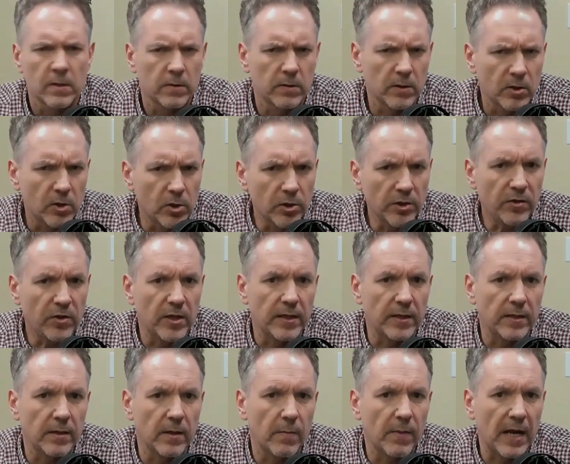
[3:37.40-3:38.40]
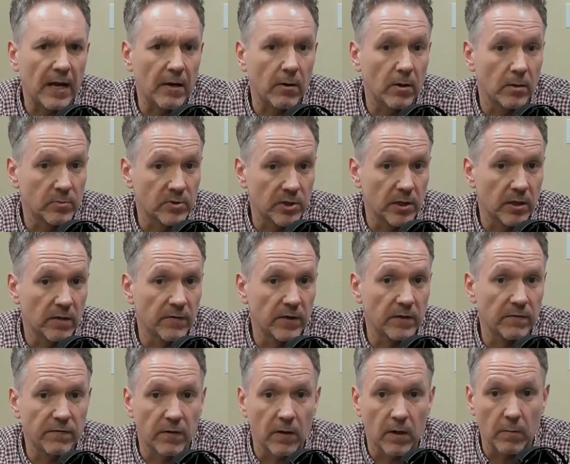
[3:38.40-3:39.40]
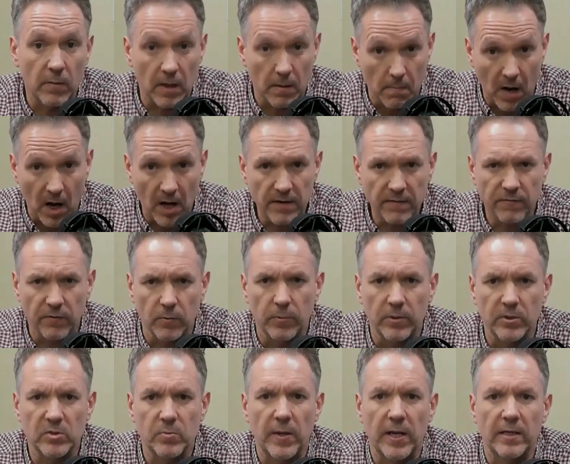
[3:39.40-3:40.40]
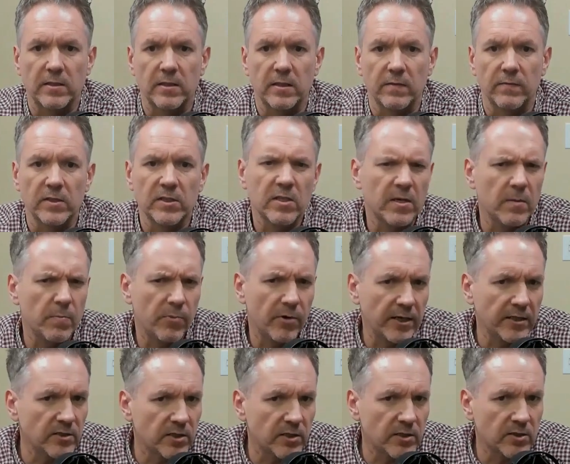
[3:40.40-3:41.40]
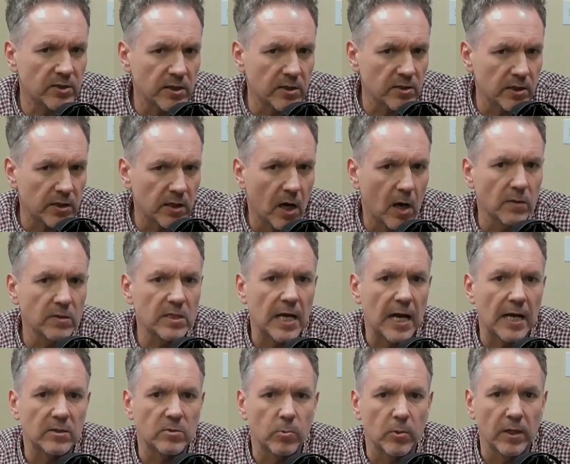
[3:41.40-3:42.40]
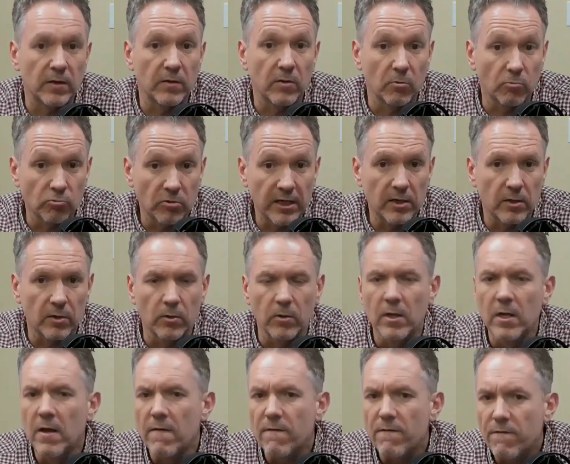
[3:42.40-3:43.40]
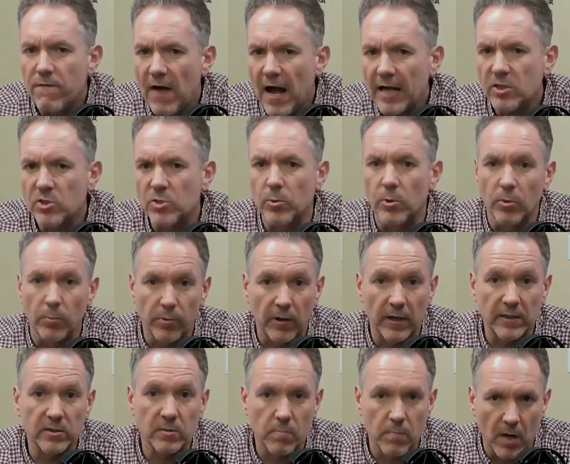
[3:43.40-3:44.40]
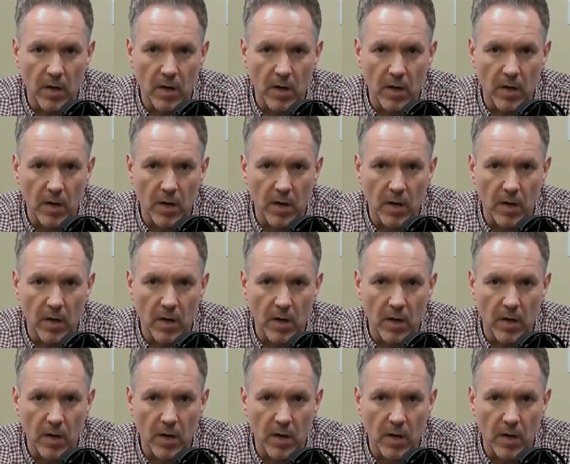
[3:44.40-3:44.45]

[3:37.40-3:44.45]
The good thing about observing from a mindful perspective is that it brings us into contact with the real, factual present